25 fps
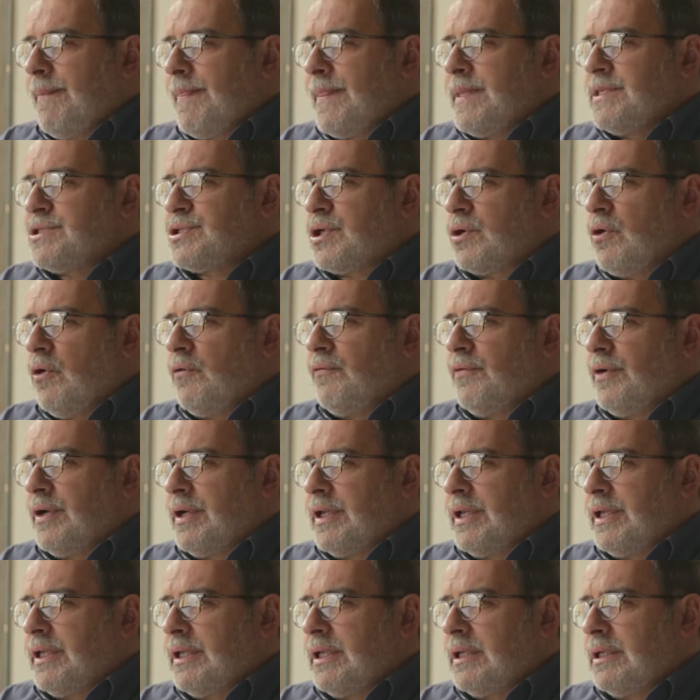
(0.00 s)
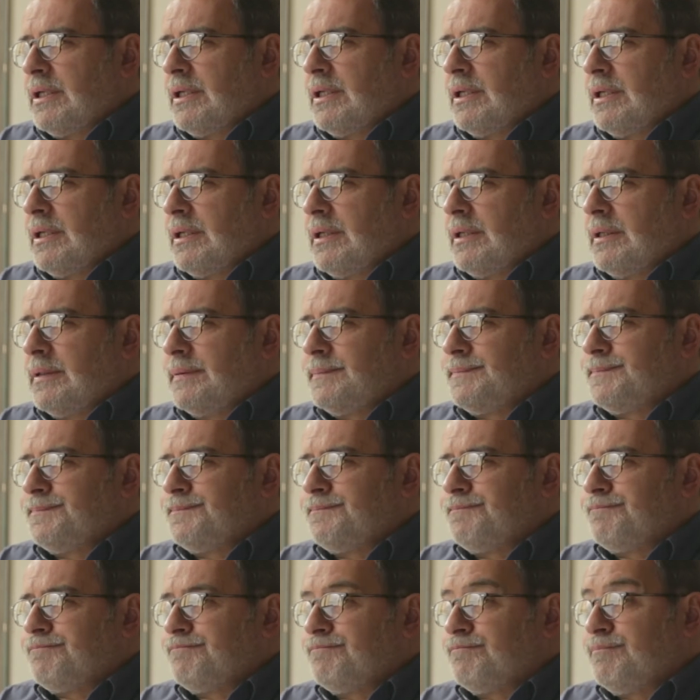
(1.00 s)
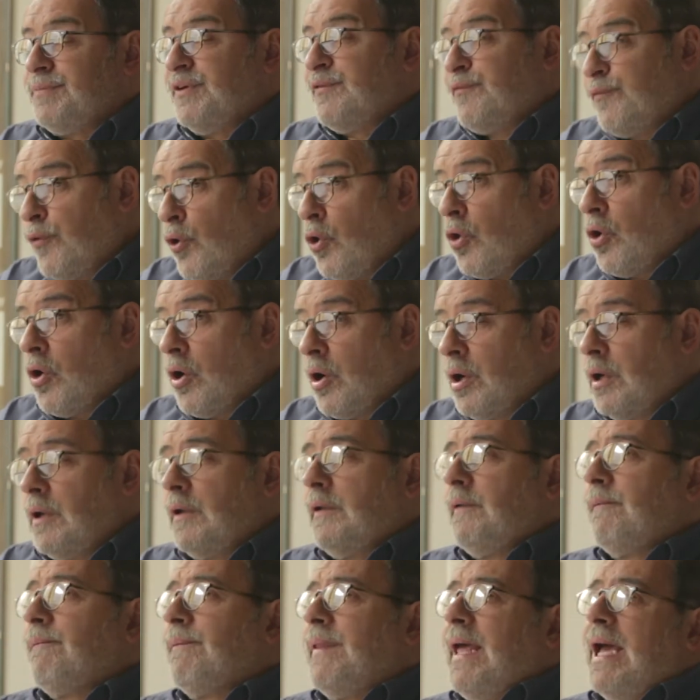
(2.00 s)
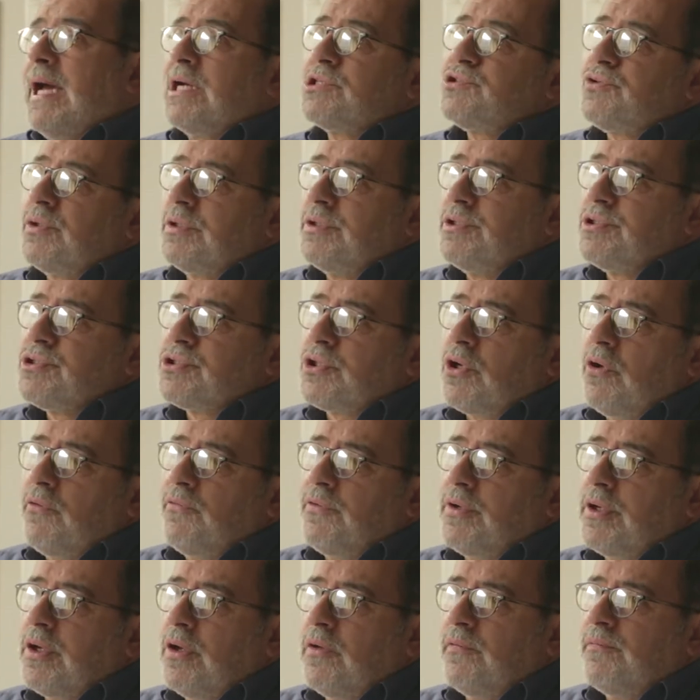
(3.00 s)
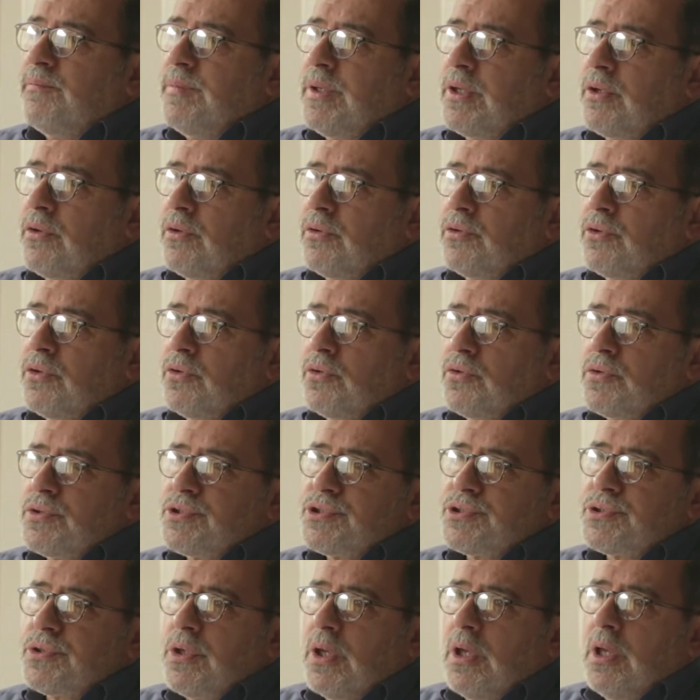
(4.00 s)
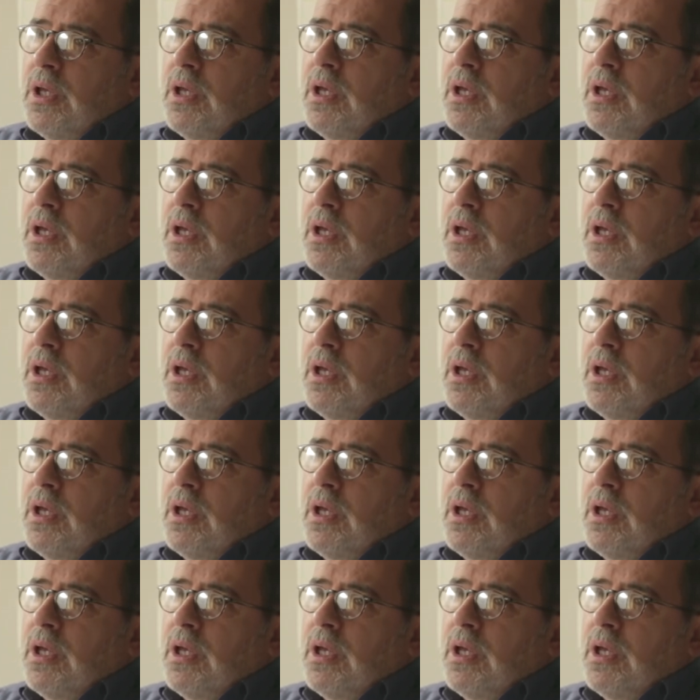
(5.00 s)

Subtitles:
discovery before the actual discovery of mirror neurons.